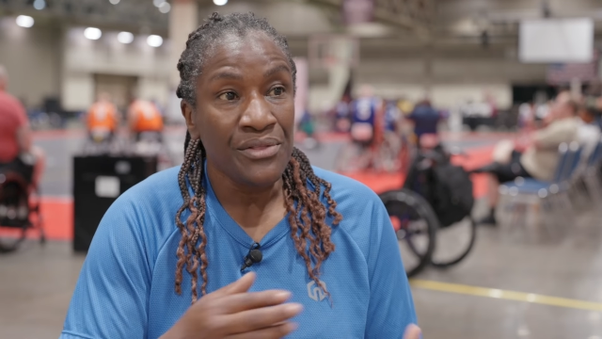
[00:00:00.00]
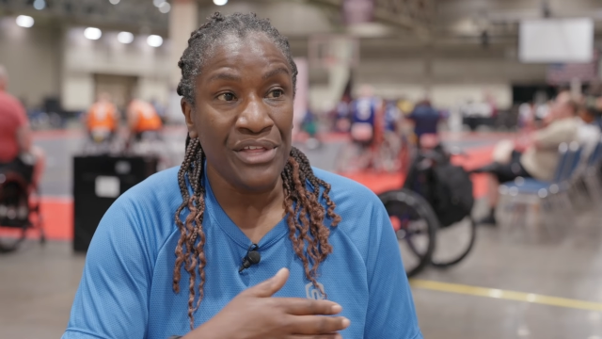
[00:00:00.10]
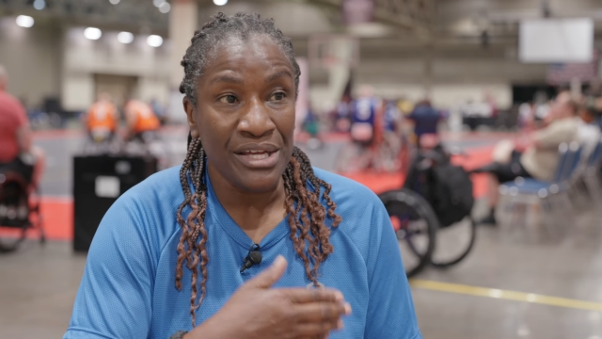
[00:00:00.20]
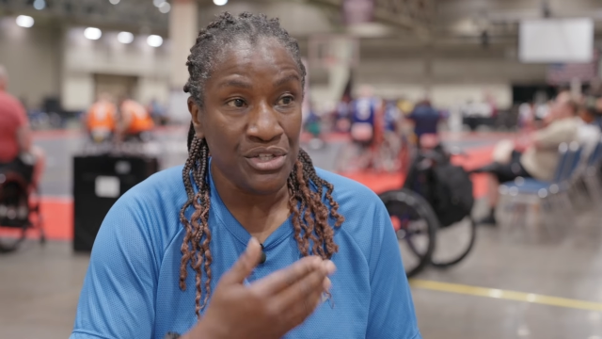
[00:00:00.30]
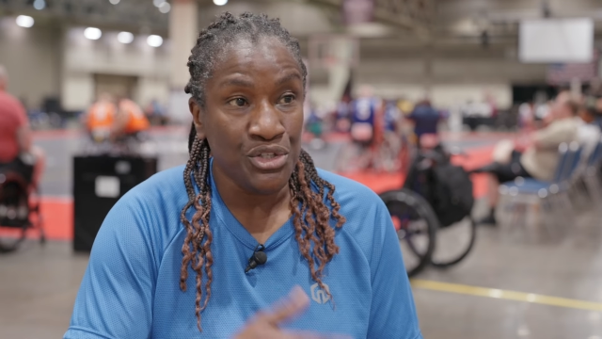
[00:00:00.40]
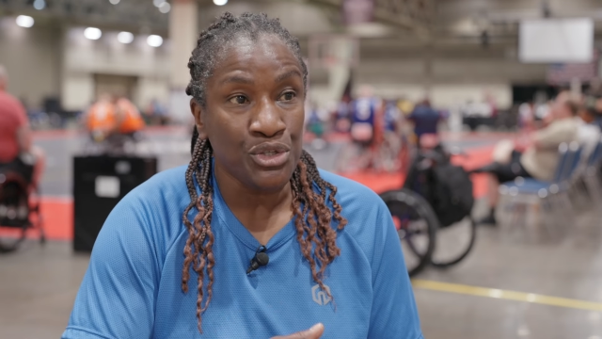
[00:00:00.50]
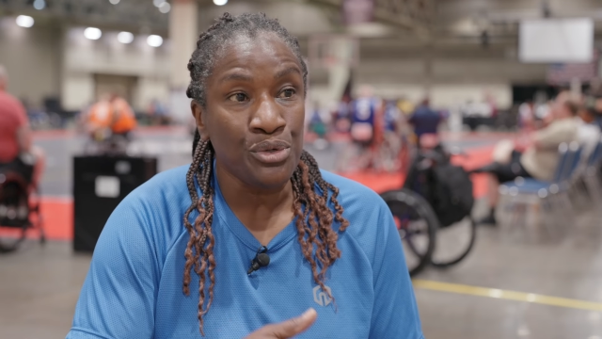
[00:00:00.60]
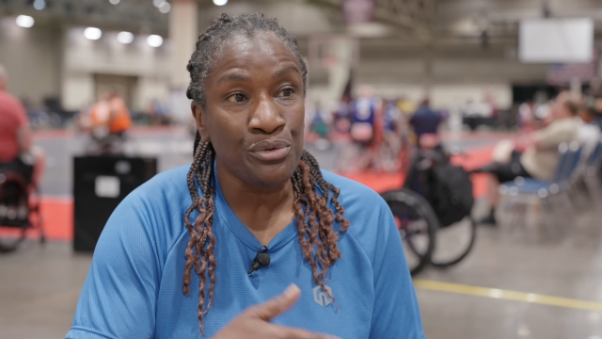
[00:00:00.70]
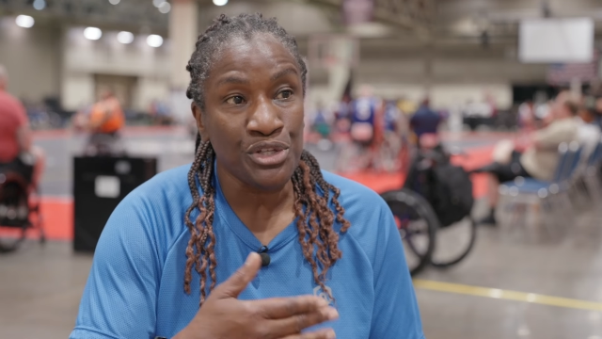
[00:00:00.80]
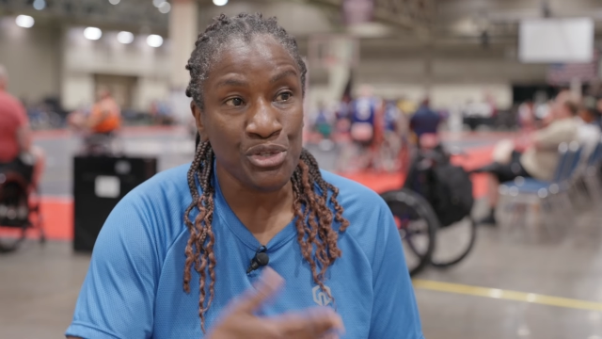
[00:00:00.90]
that
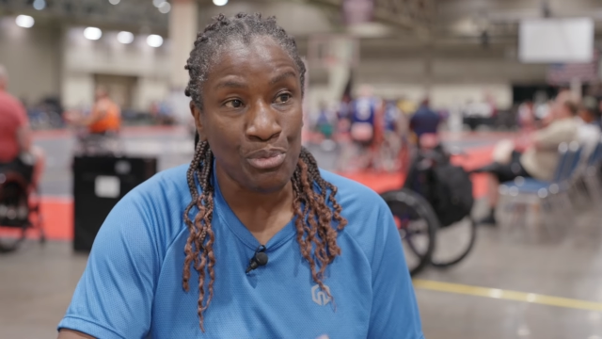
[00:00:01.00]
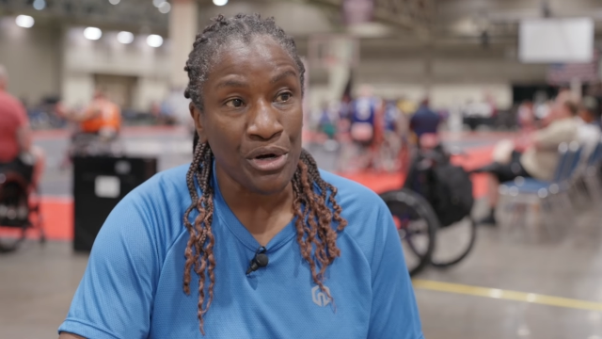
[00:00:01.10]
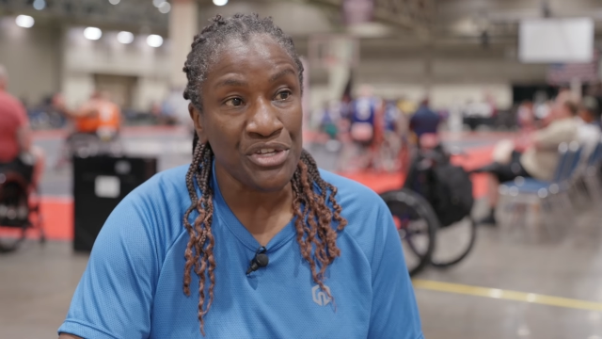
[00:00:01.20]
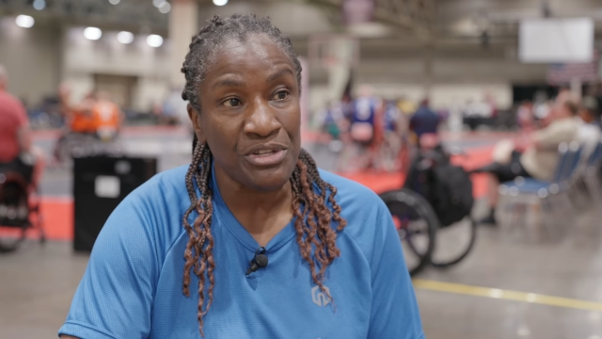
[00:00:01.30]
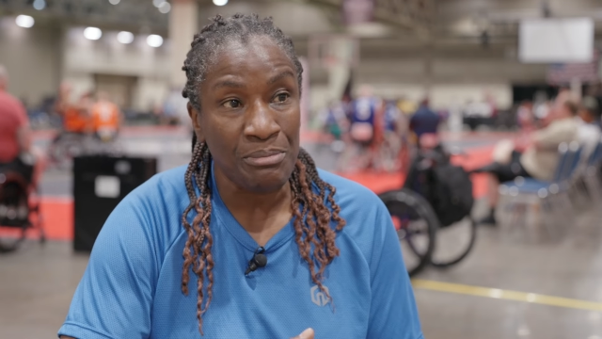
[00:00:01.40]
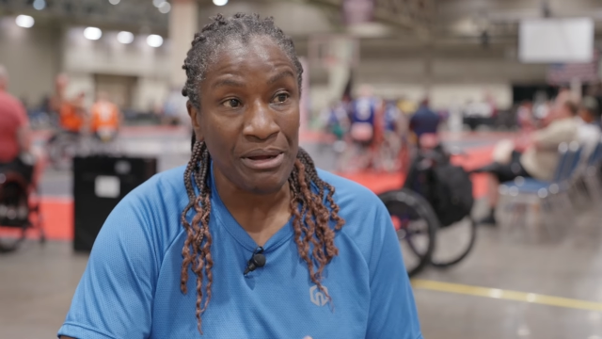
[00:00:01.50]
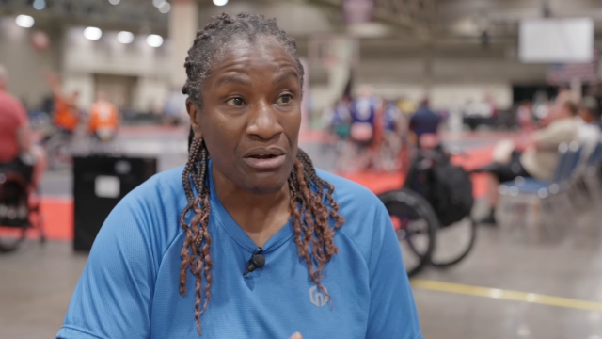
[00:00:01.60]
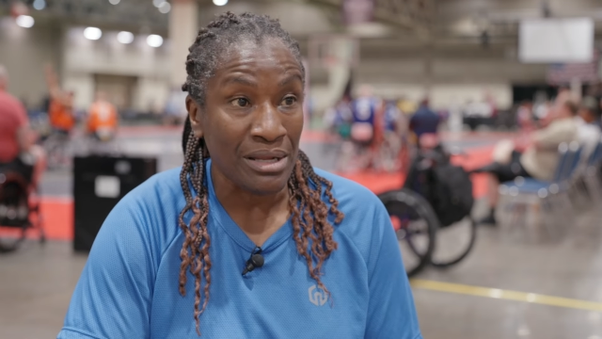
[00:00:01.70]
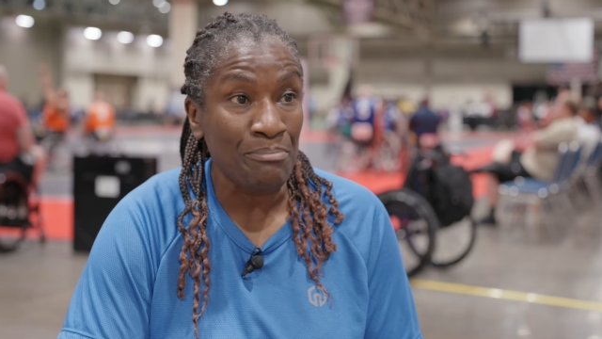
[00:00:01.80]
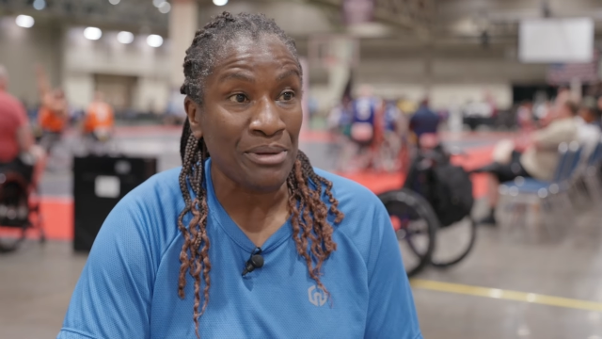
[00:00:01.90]
do the sports in the
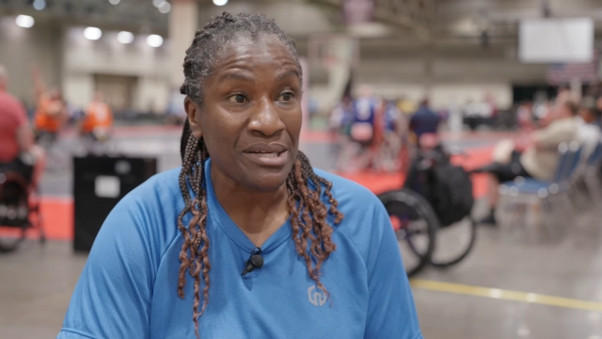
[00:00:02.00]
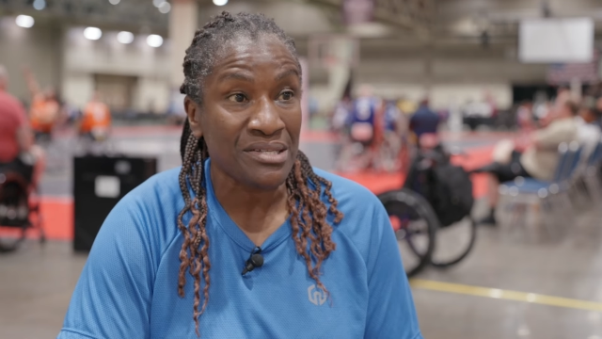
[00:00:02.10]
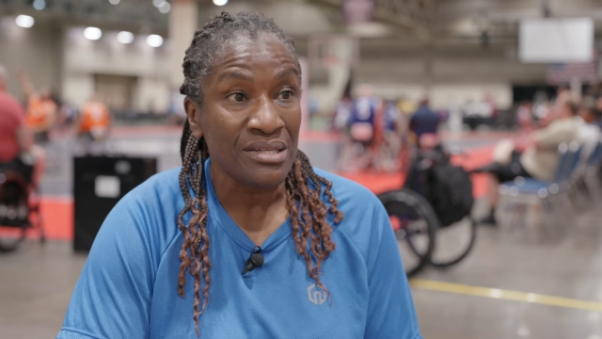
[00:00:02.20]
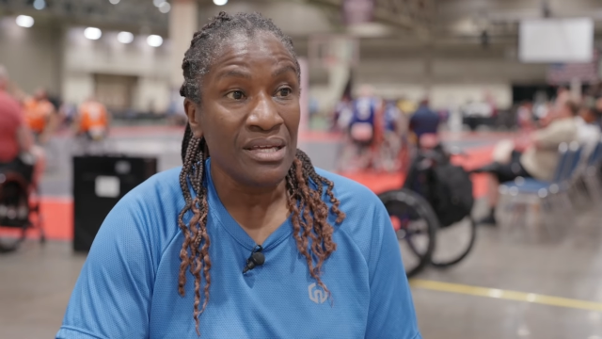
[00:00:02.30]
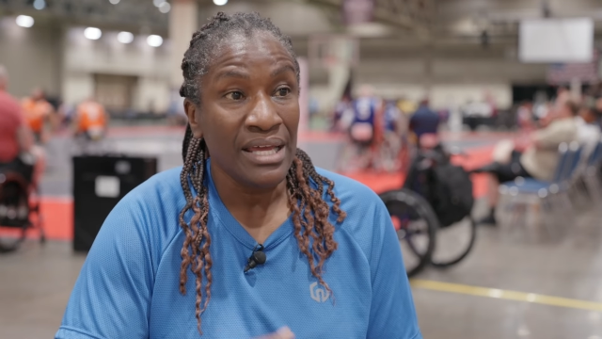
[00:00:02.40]
Paralympics.